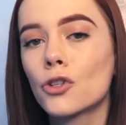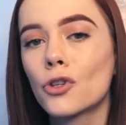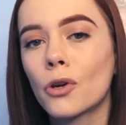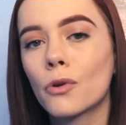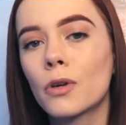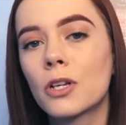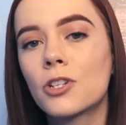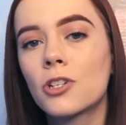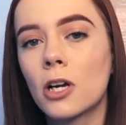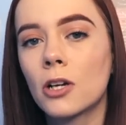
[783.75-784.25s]
So I
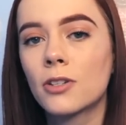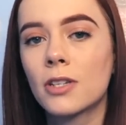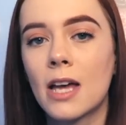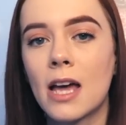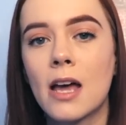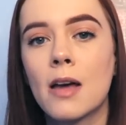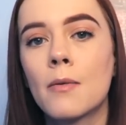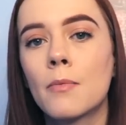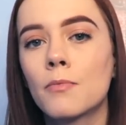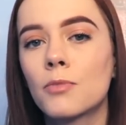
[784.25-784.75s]
reached out to
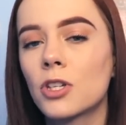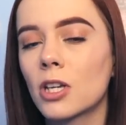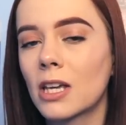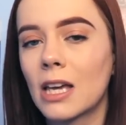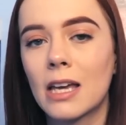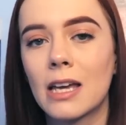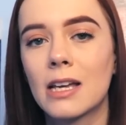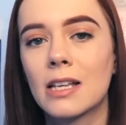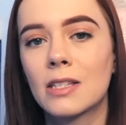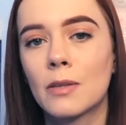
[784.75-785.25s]
him to
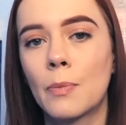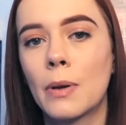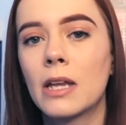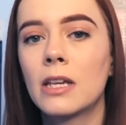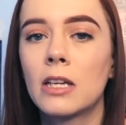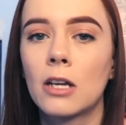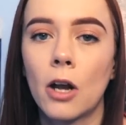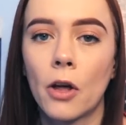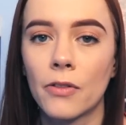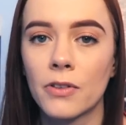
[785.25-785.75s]
get his
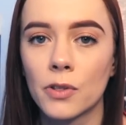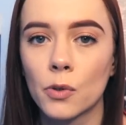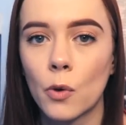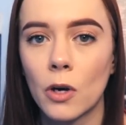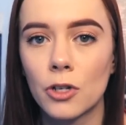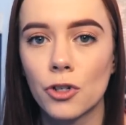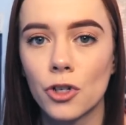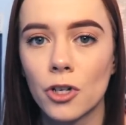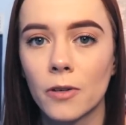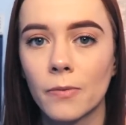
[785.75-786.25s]
opinion on this
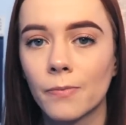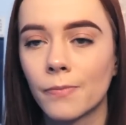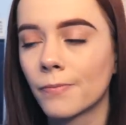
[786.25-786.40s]
question.